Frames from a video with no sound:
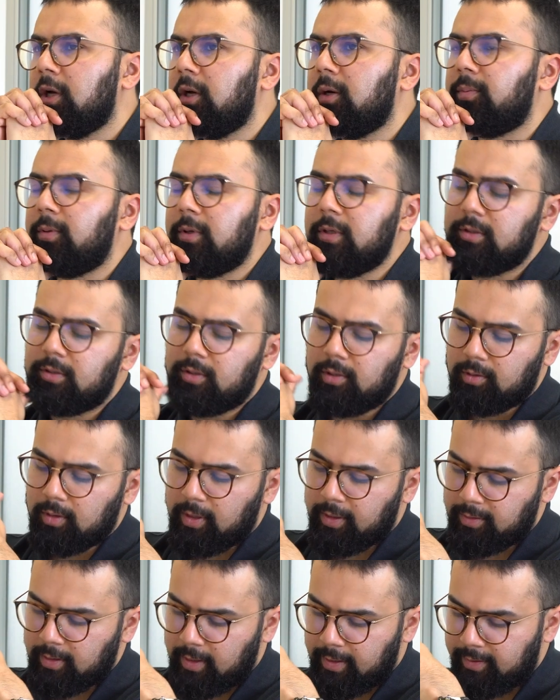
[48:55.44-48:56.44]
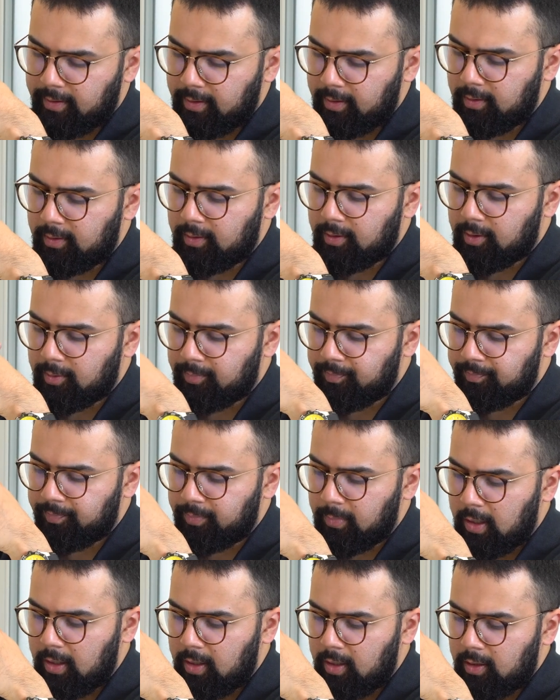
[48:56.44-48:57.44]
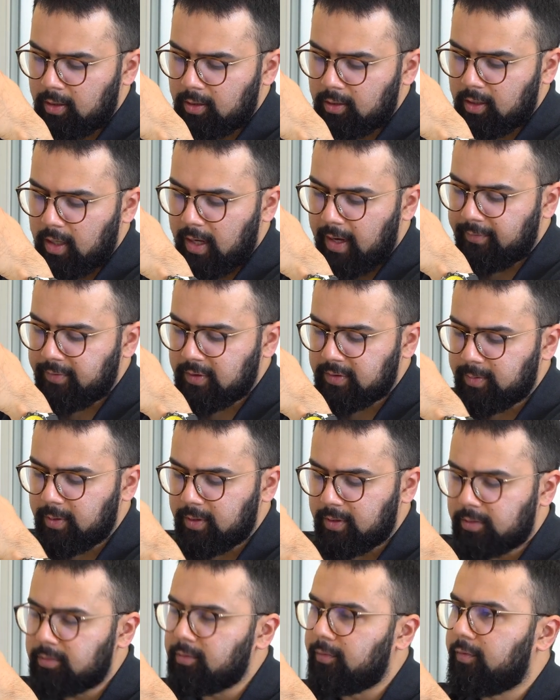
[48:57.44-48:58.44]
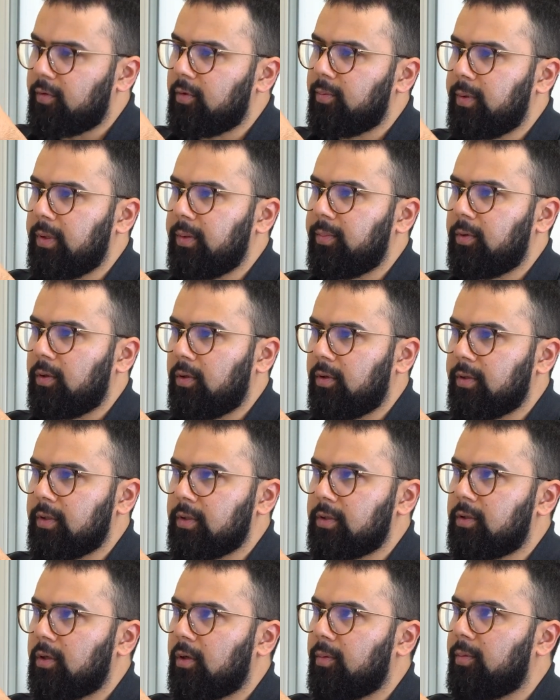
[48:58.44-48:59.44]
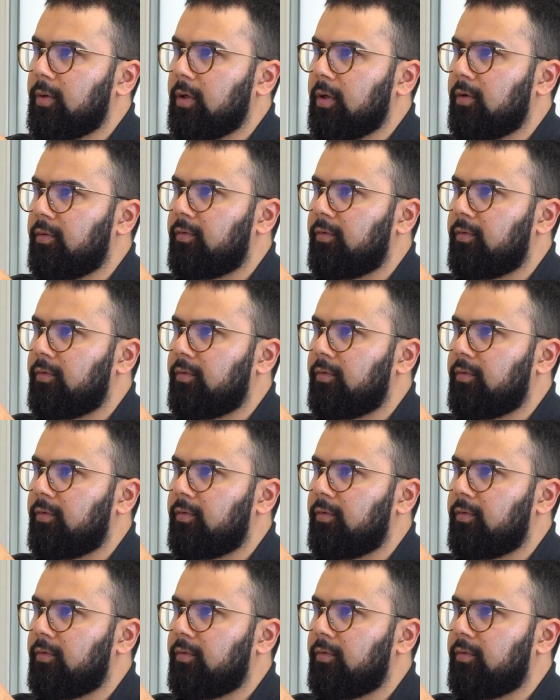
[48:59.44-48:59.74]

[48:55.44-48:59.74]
Yeah, please do. I think having spoken to a few people on this topic